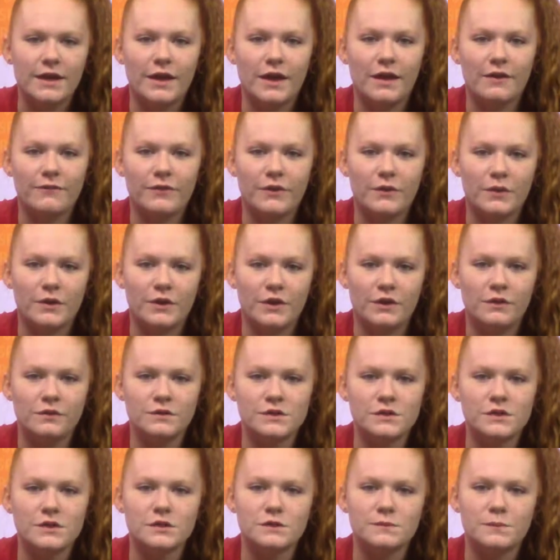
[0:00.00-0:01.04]
If you are new
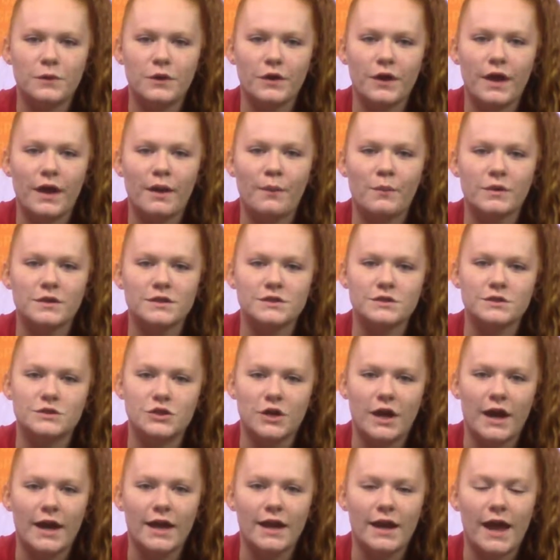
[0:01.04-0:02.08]
to the sport and want to
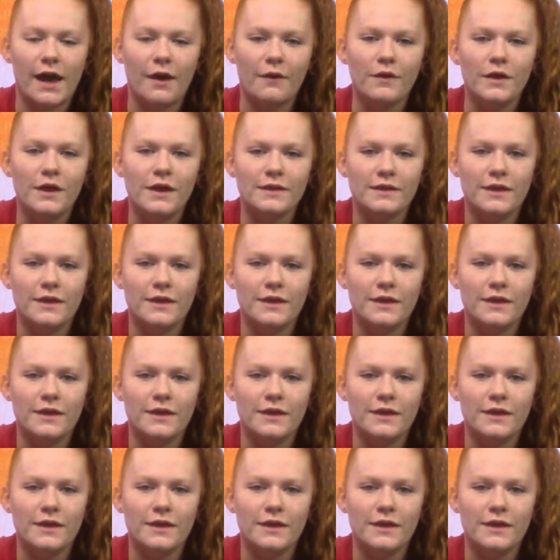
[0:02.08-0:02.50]
try it out,